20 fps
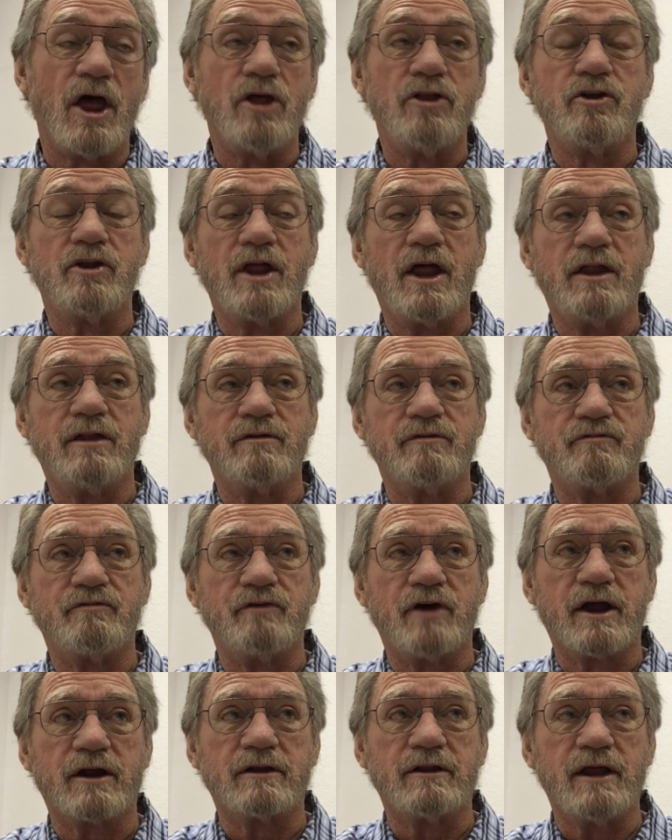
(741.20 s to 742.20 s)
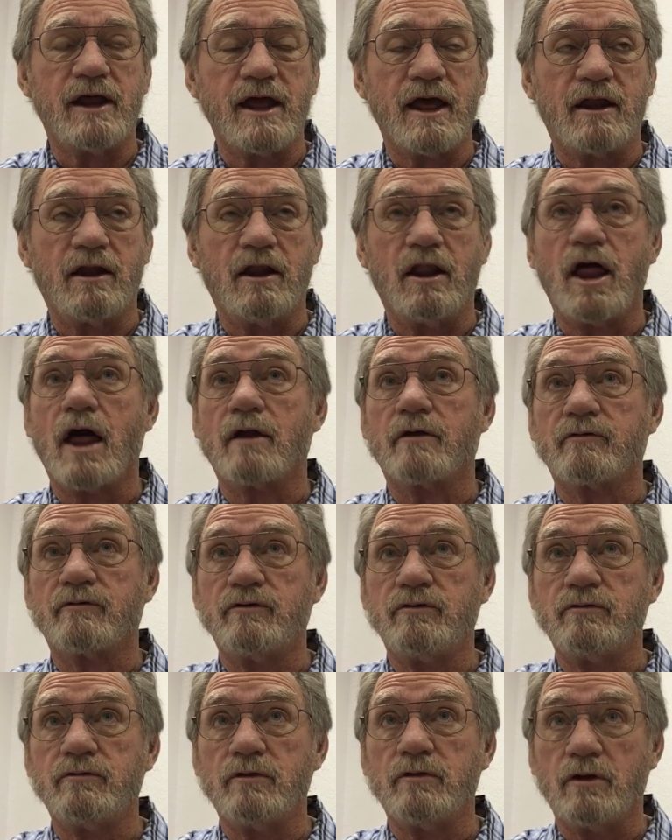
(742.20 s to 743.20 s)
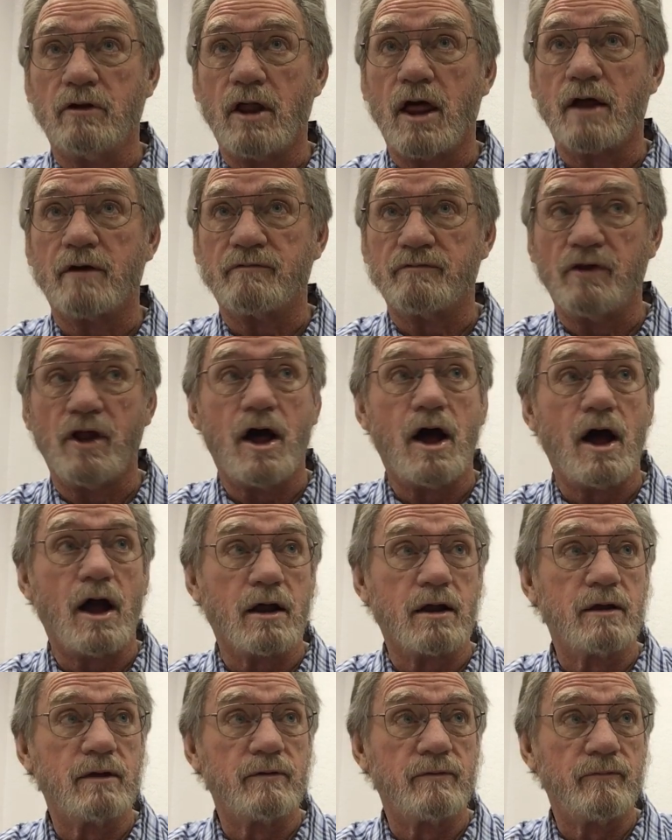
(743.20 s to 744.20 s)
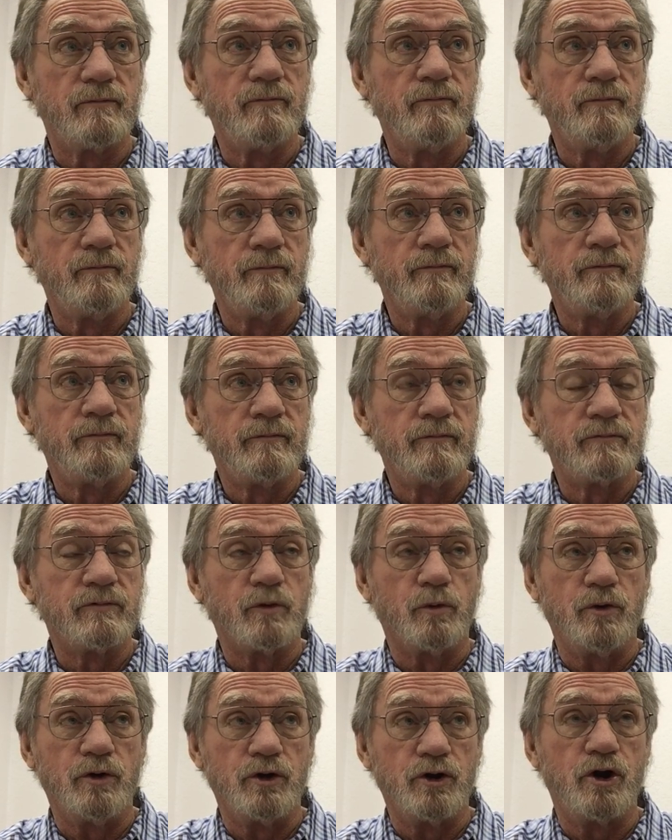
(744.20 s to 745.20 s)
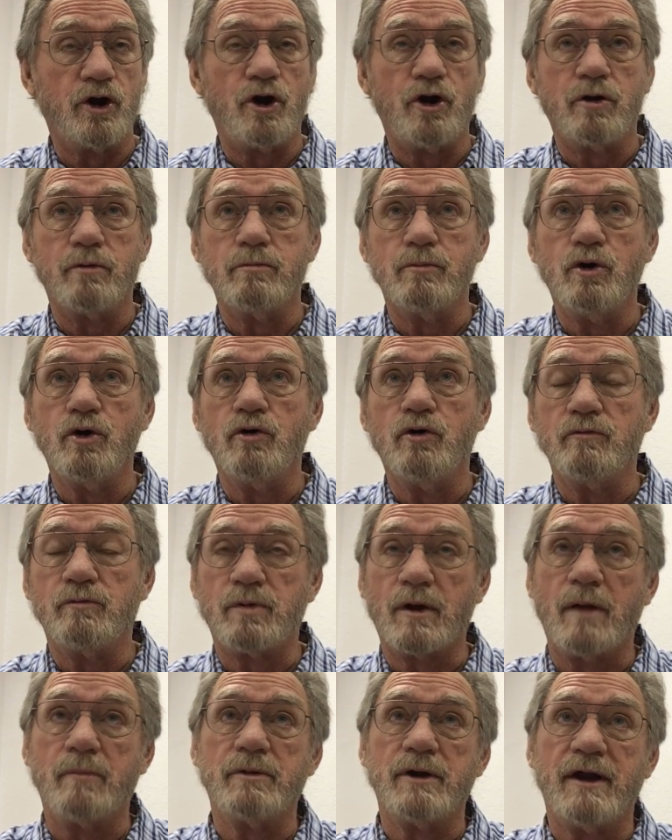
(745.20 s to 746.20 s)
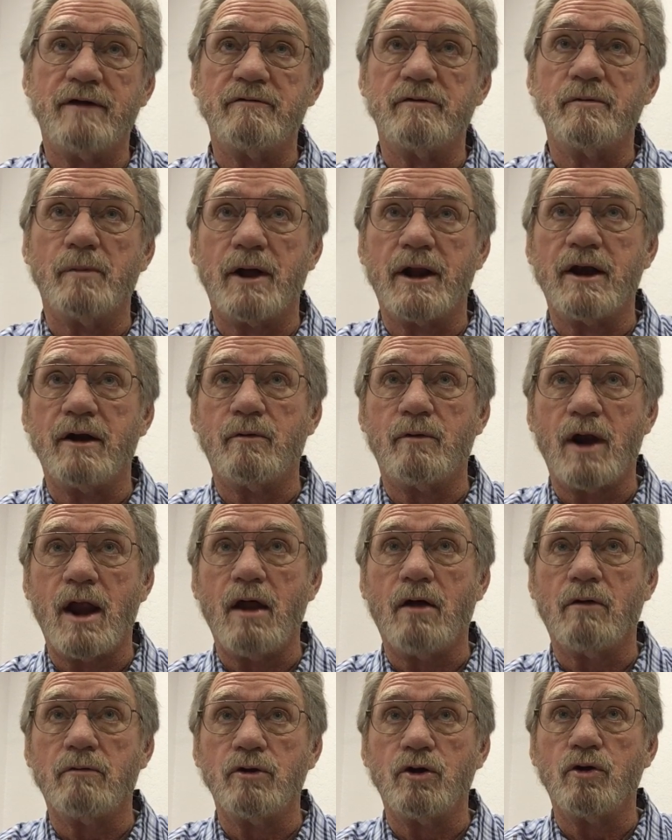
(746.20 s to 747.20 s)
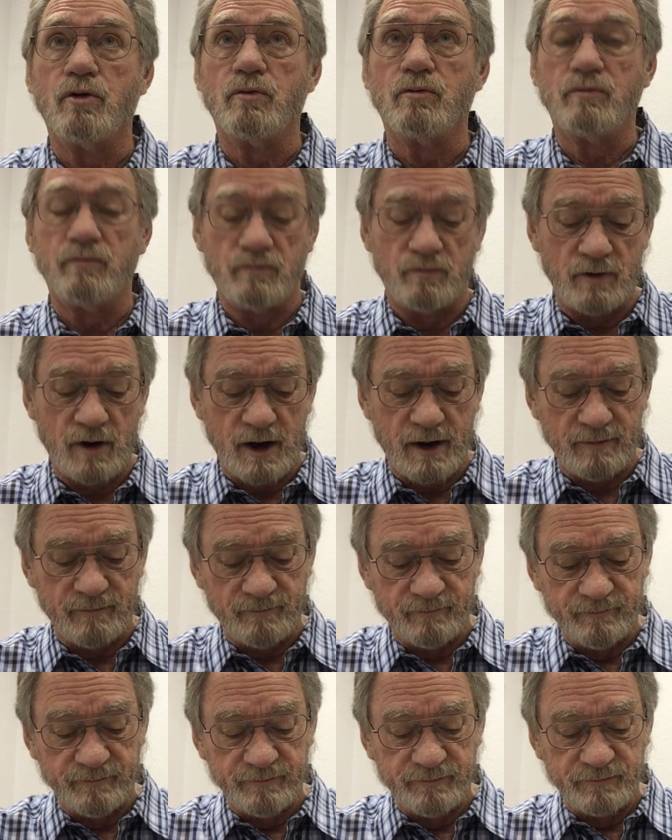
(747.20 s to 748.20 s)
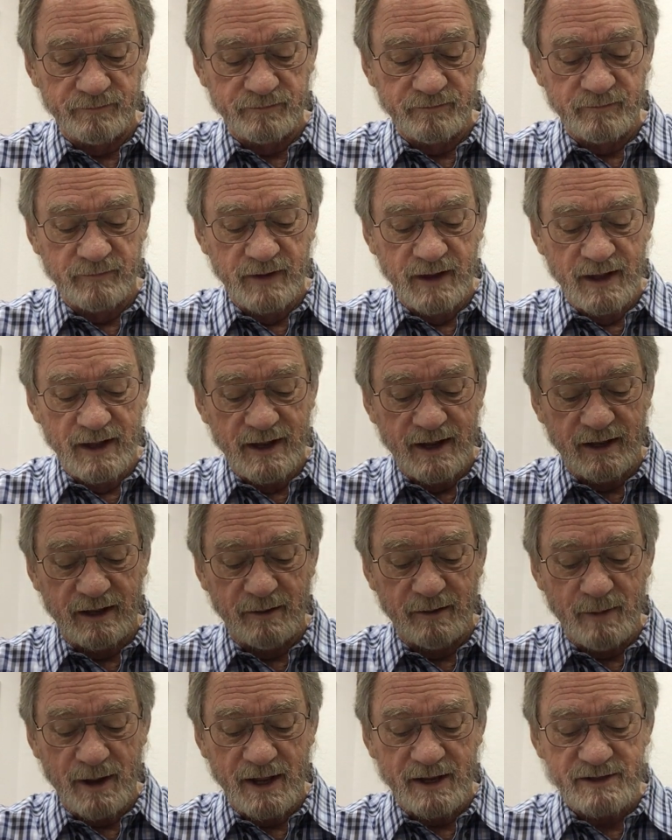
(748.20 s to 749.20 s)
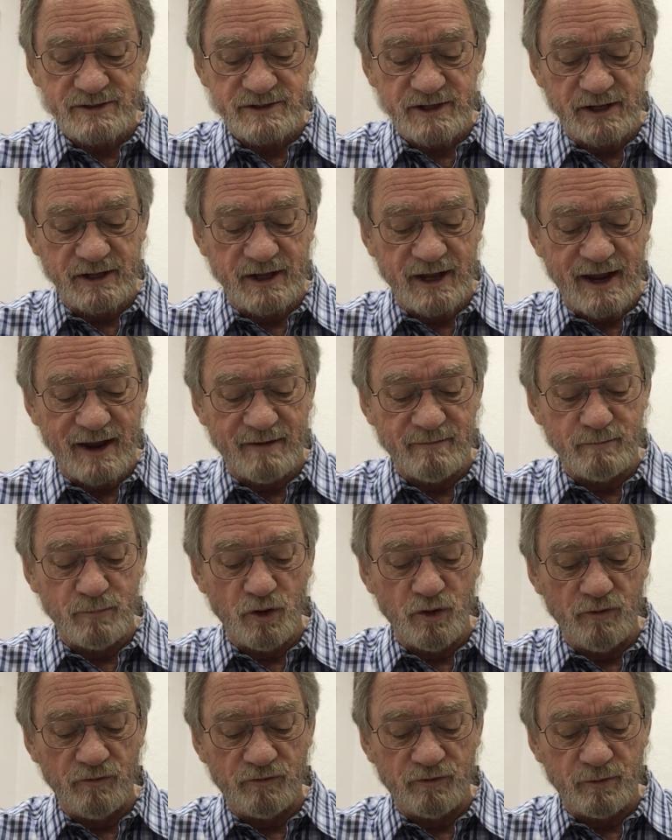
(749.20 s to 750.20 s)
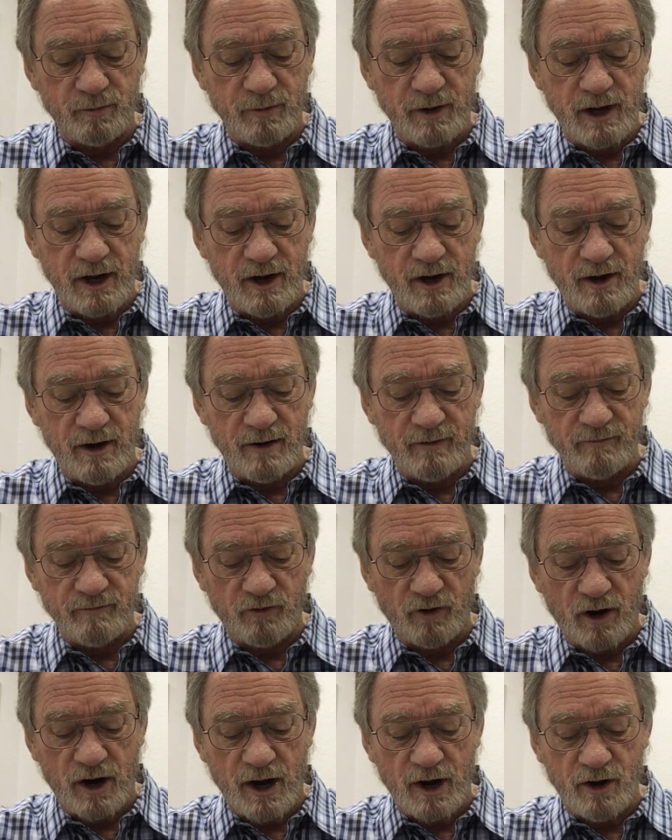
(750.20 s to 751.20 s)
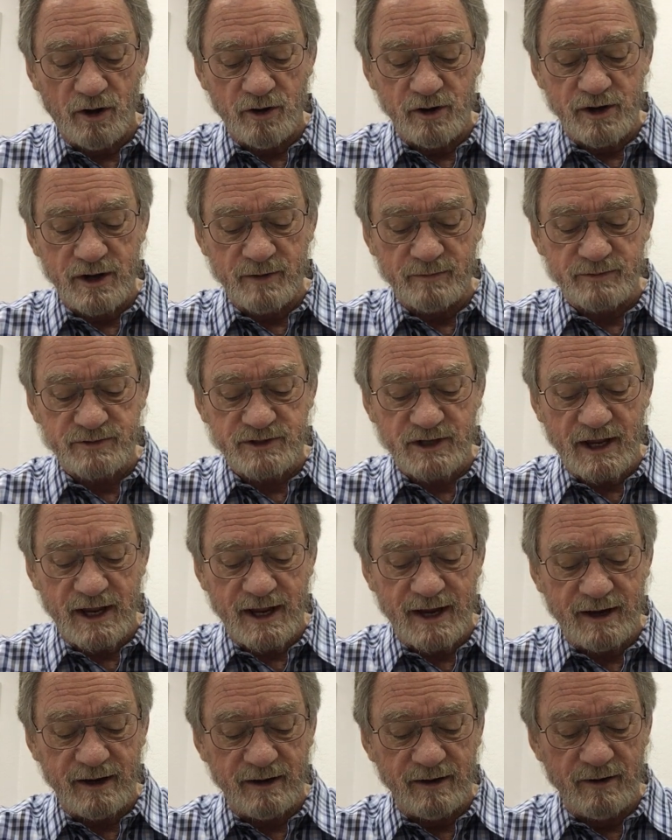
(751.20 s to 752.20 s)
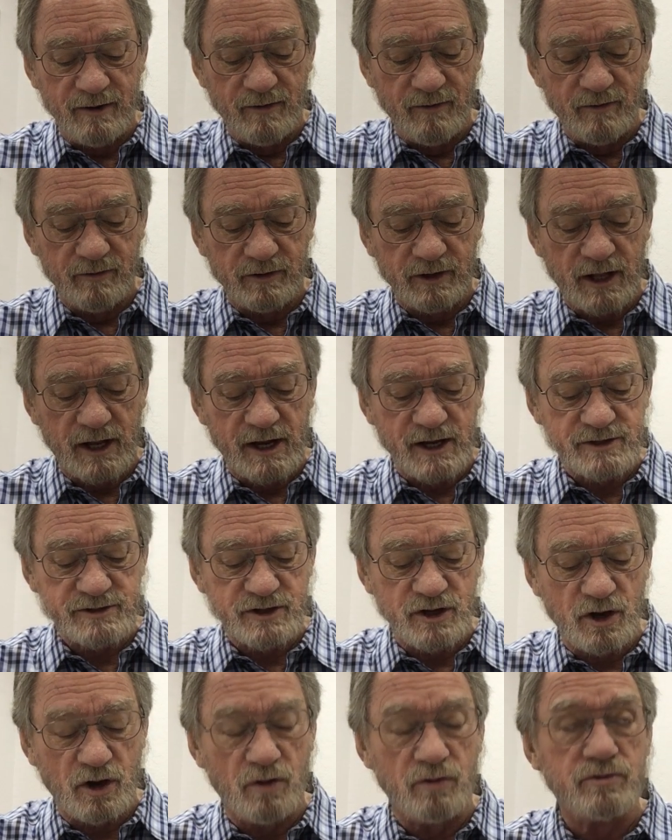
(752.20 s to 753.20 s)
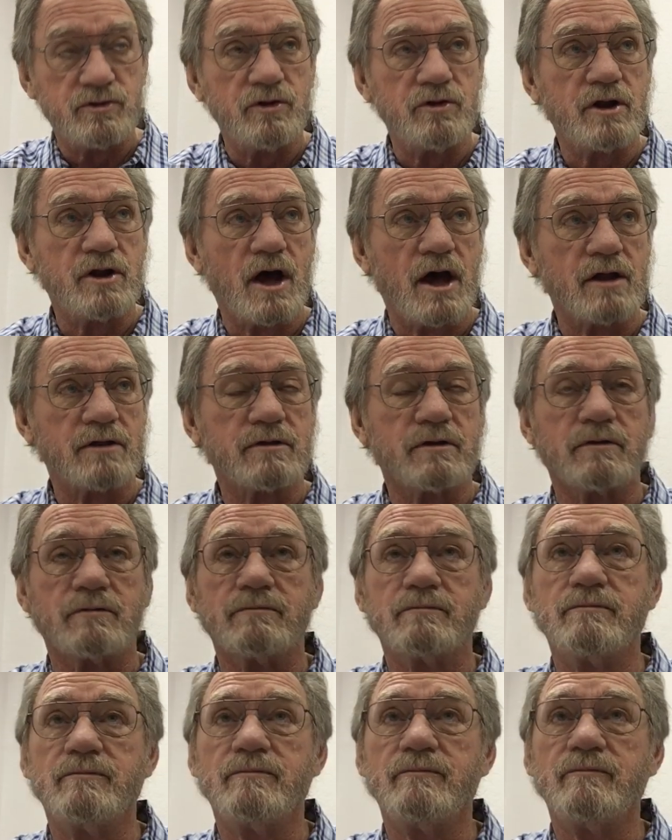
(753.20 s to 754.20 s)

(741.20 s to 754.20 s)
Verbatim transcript: Other than the fact they had a lot of a lot of flock. So when the herd moved, probably everybody around knew, right? Mm-hmm. And the man said, They have moved from here, for I heard them say, Let us go to Dothan.